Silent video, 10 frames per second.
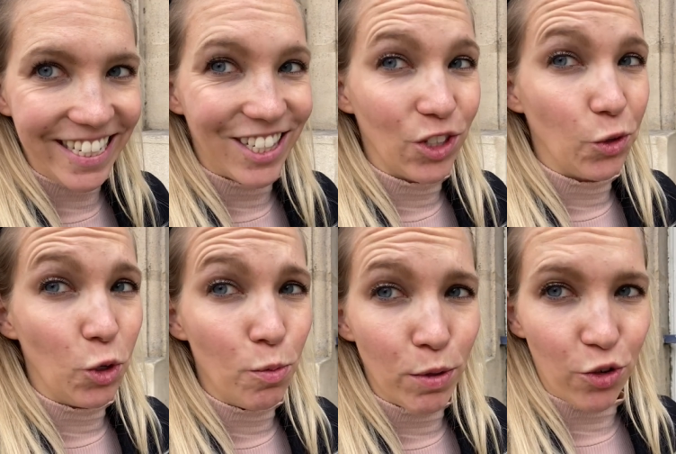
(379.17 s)
It's
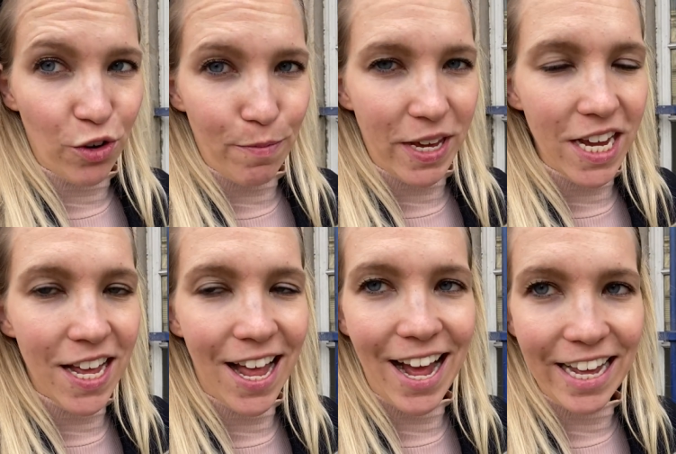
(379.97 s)
super dreamy,
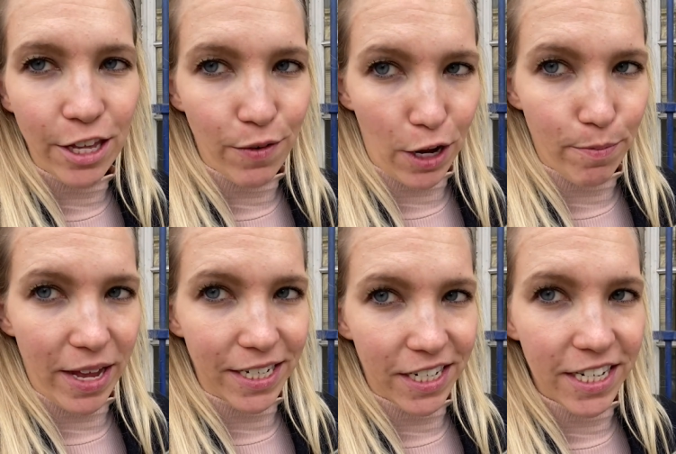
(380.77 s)
highly
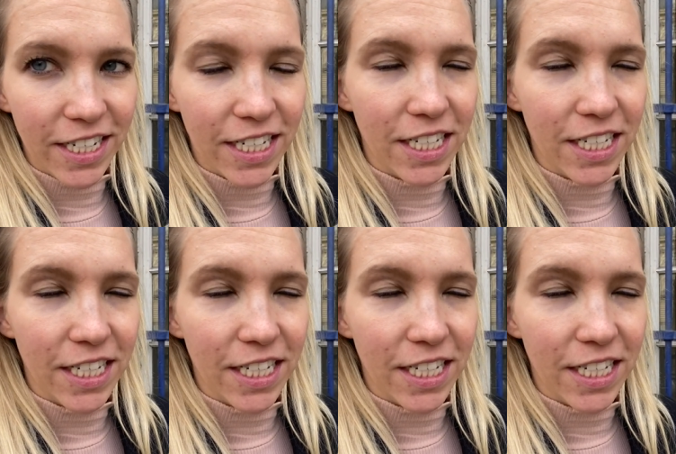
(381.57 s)
recommend it.